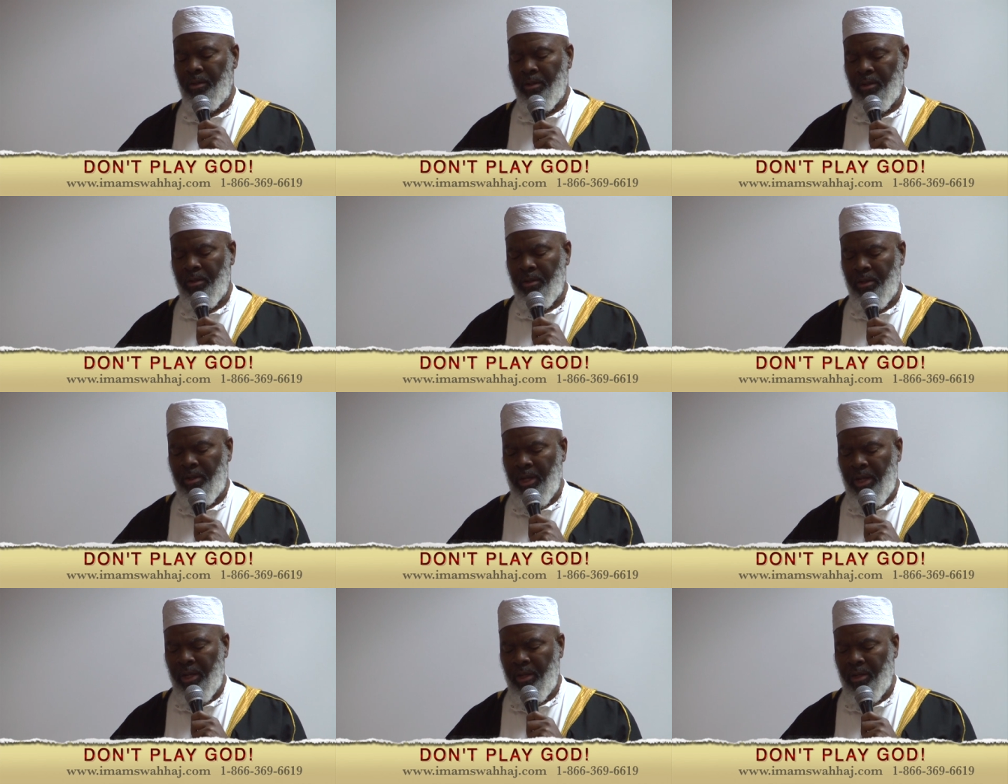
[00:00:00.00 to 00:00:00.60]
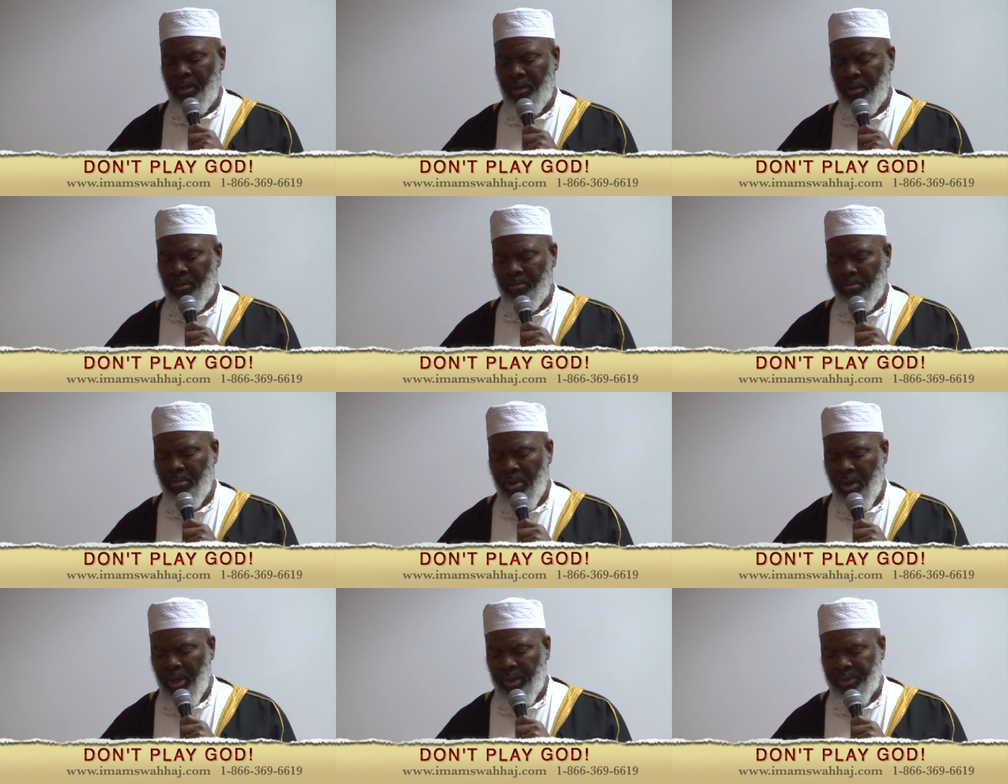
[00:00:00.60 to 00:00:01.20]
and
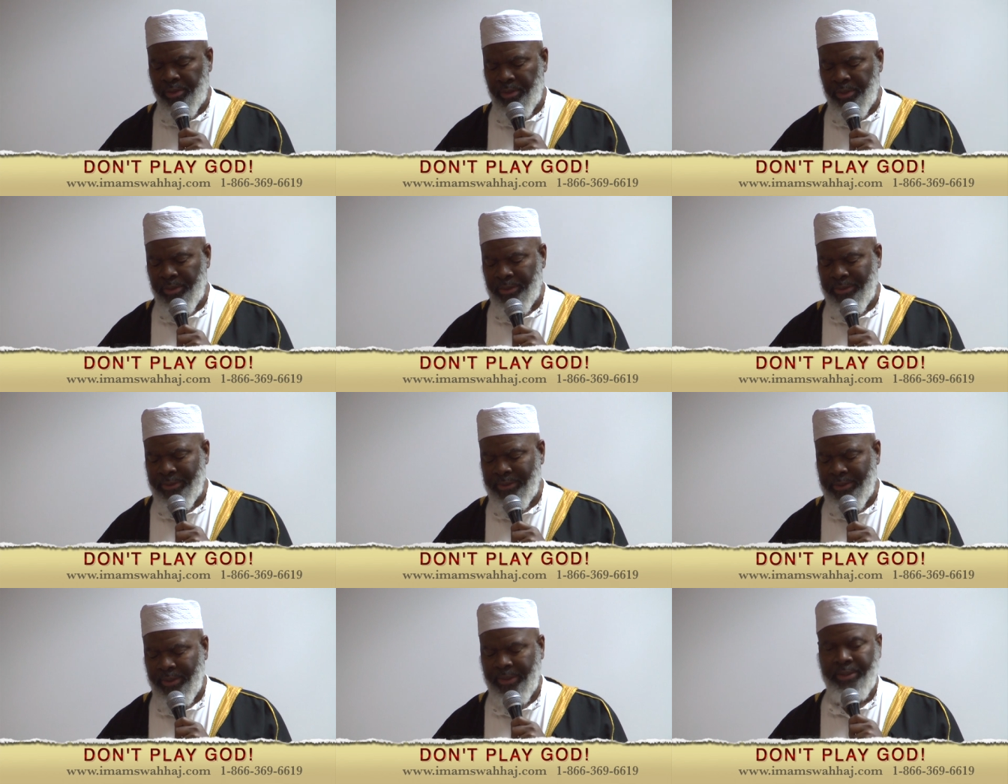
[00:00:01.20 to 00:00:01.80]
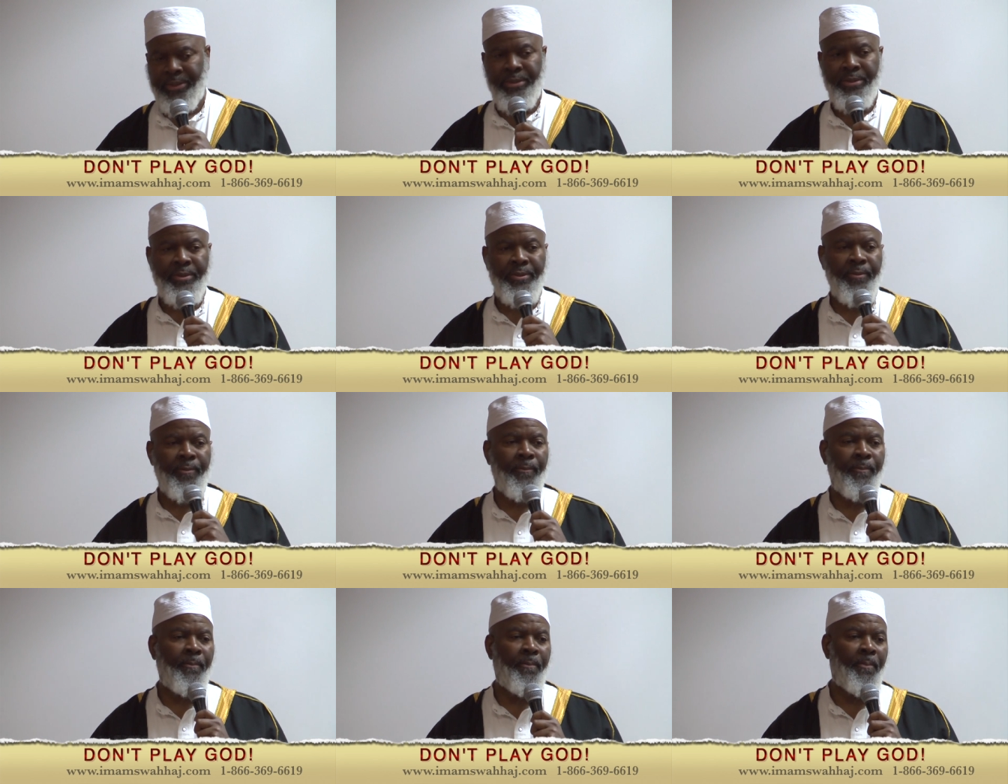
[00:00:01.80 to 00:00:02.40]
dated March
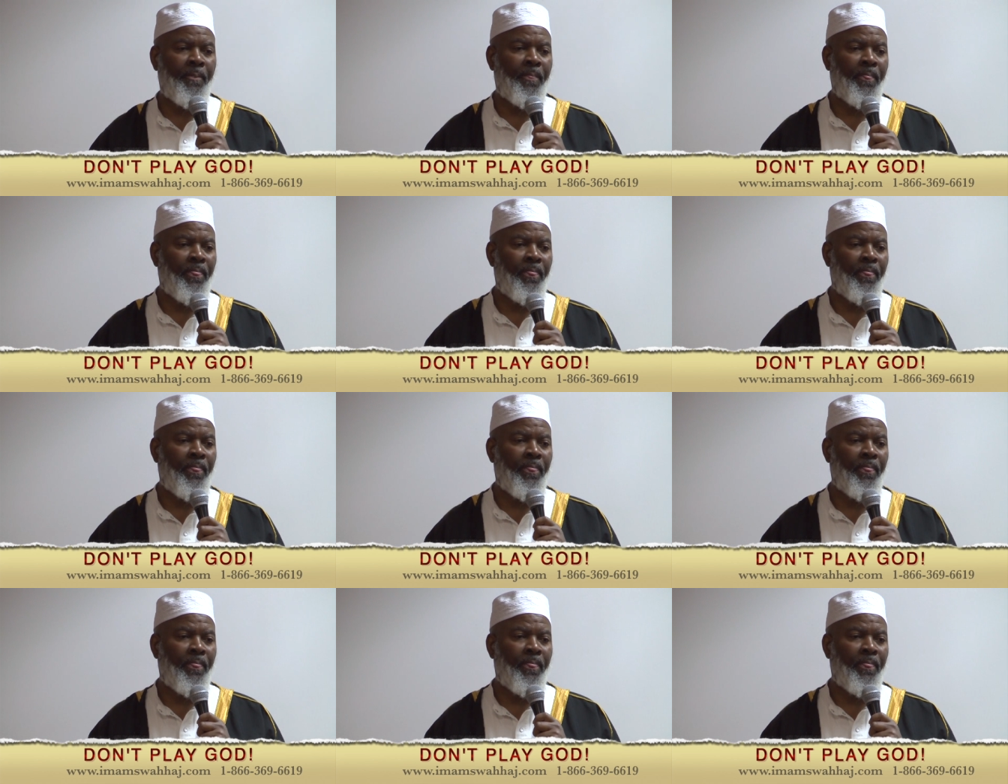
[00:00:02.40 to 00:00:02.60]
6th.